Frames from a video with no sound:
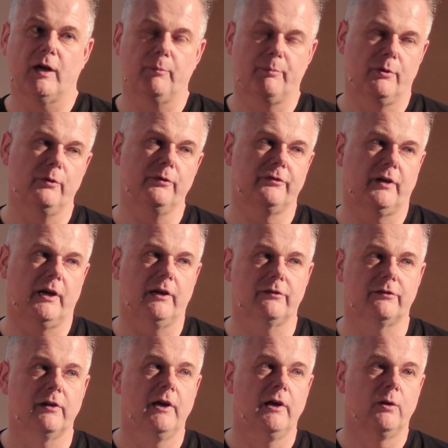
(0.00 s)
that
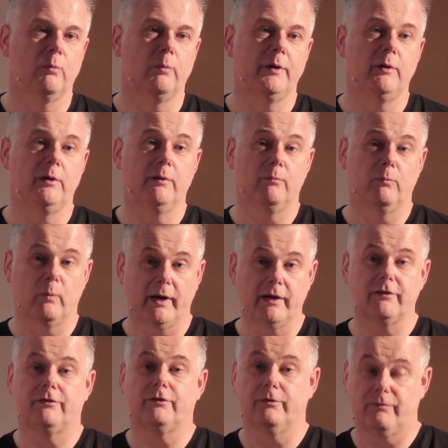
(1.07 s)
process we
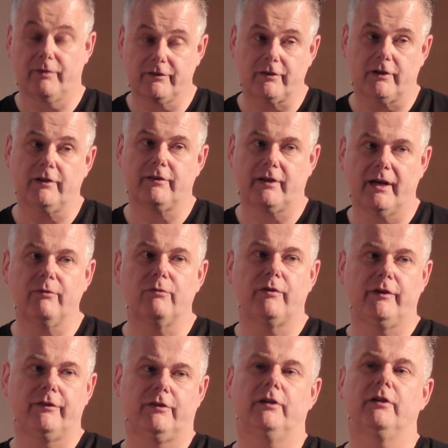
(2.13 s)
went to visit
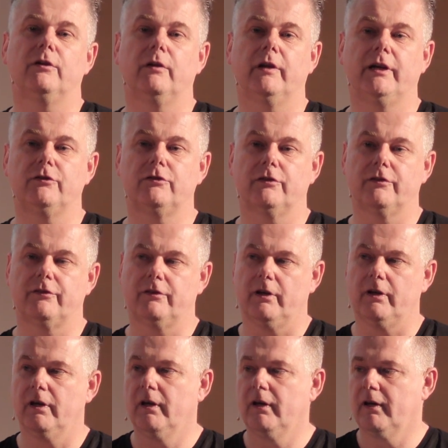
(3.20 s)
every single agency.